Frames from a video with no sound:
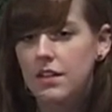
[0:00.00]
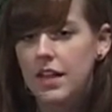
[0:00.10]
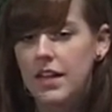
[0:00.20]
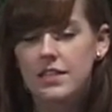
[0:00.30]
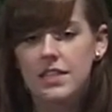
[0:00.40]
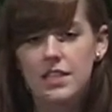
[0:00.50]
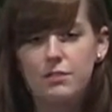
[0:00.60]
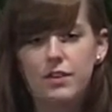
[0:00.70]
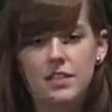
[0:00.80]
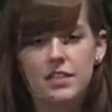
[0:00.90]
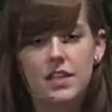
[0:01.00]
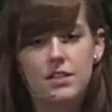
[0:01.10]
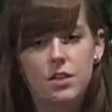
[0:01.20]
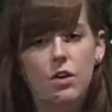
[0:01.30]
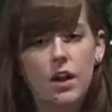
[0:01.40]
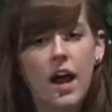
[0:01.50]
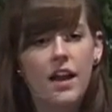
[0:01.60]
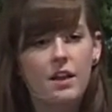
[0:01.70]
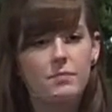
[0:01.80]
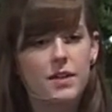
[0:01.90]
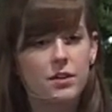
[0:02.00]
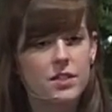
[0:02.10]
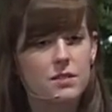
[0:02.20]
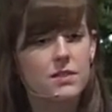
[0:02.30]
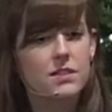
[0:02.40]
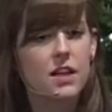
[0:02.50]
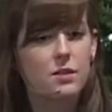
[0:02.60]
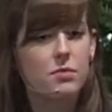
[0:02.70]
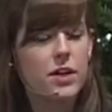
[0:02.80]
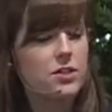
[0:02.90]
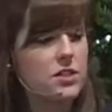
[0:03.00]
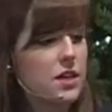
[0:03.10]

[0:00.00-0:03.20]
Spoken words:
And it's easy for us to get so caught up in Christmas celebrations